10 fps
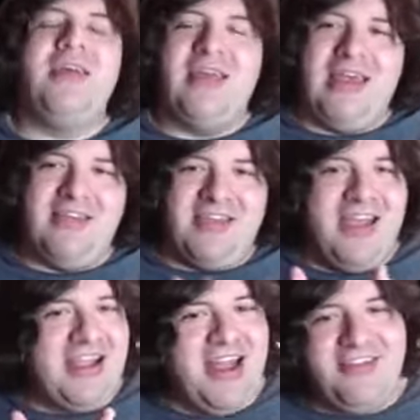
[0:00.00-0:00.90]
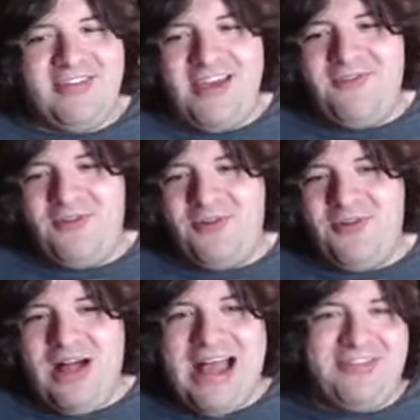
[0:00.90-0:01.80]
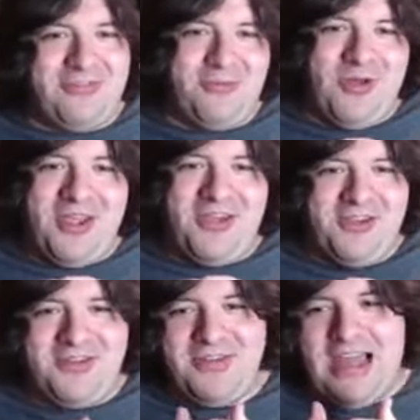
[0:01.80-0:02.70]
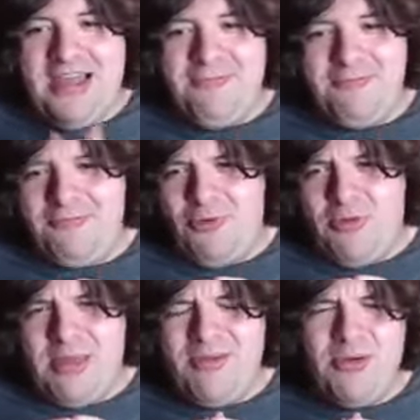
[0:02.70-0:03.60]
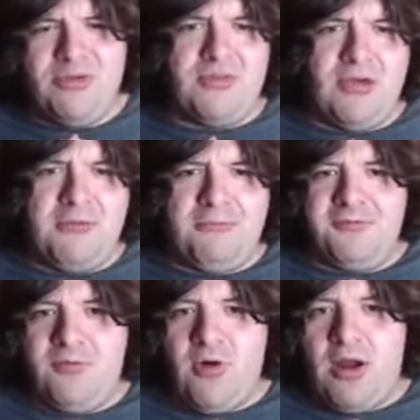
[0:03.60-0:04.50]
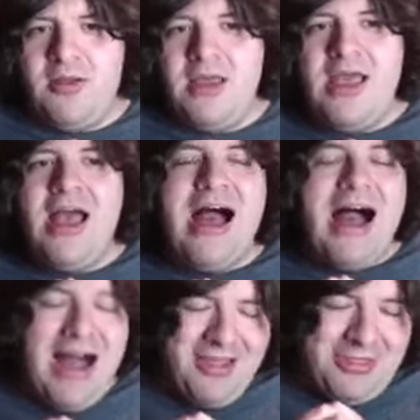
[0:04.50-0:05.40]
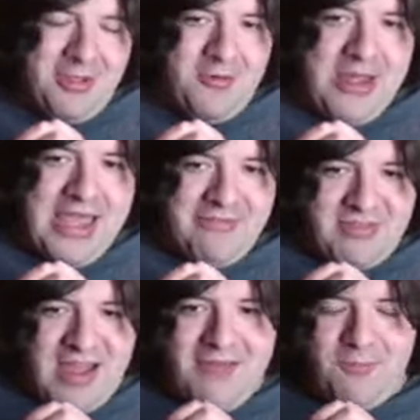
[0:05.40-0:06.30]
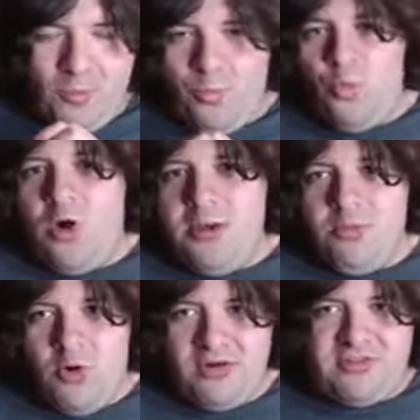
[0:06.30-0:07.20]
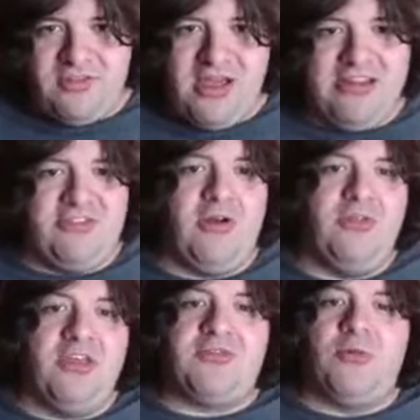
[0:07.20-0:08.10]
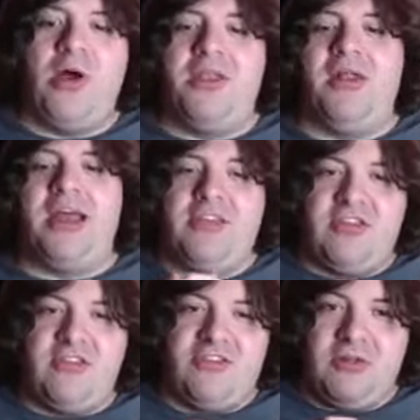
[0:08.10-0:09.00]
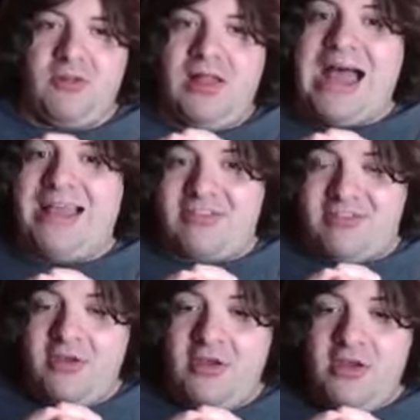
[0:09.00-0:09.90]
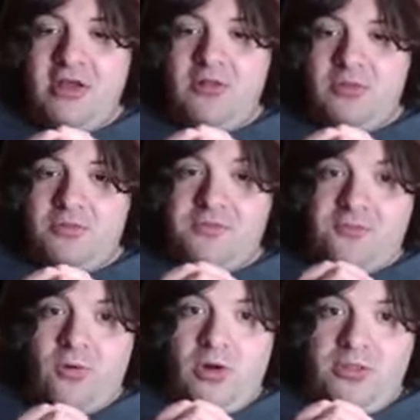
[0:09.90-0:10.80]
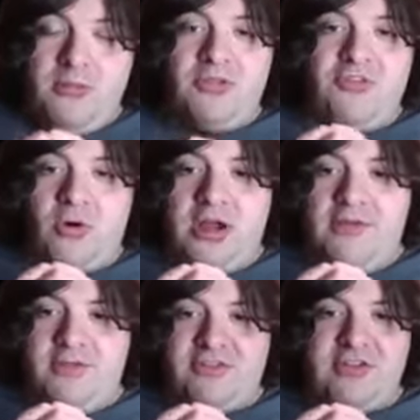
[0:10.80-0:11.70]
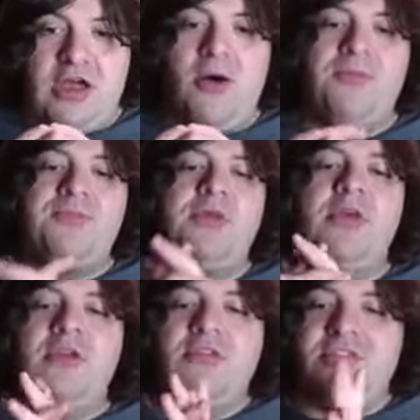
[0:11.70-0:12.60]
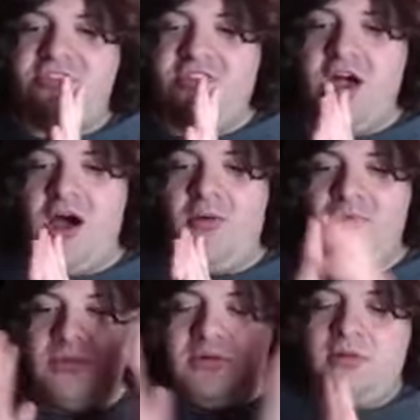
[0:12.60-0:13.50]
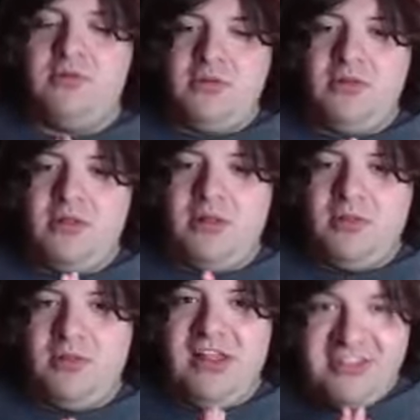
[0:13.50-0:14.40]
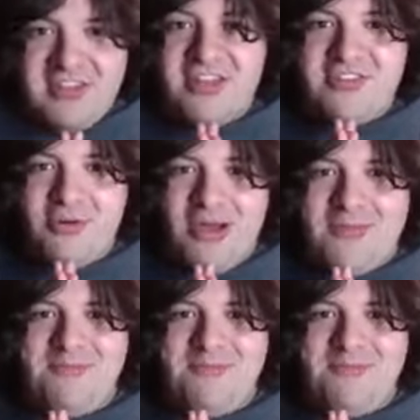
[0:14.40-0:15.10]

as I kind of said for last week, I or maybe it was the week before, I think we have time for one more slideshow. And this one, like I said, should last for the majority of the show. So let's get to it.